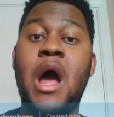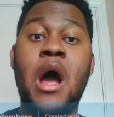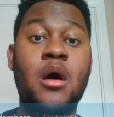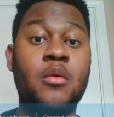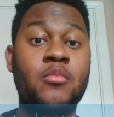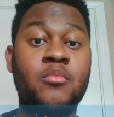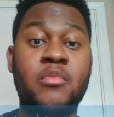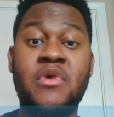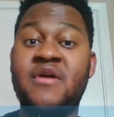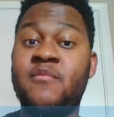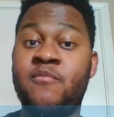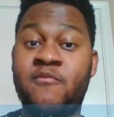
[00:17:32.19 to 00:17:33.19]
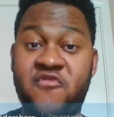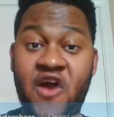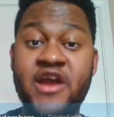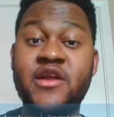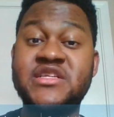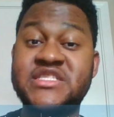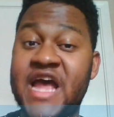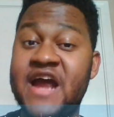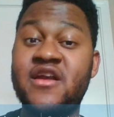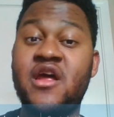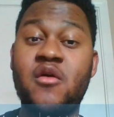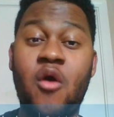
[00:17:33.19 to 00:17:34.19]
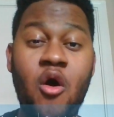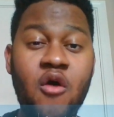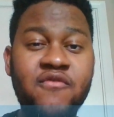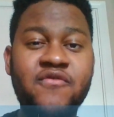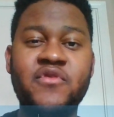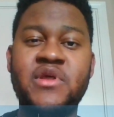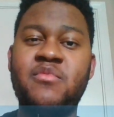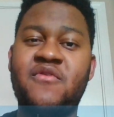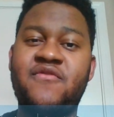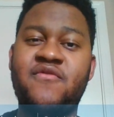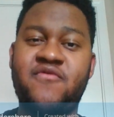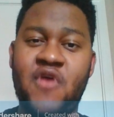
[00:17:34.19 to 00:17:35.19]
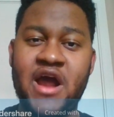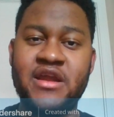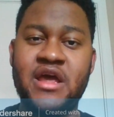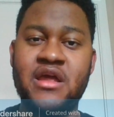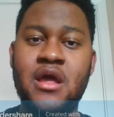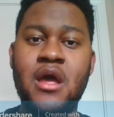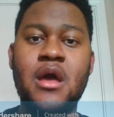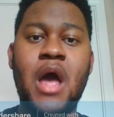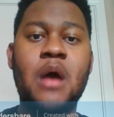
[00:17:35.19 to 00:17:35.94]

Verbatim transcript: Um, Friday or Saturday, hopefully but Friday,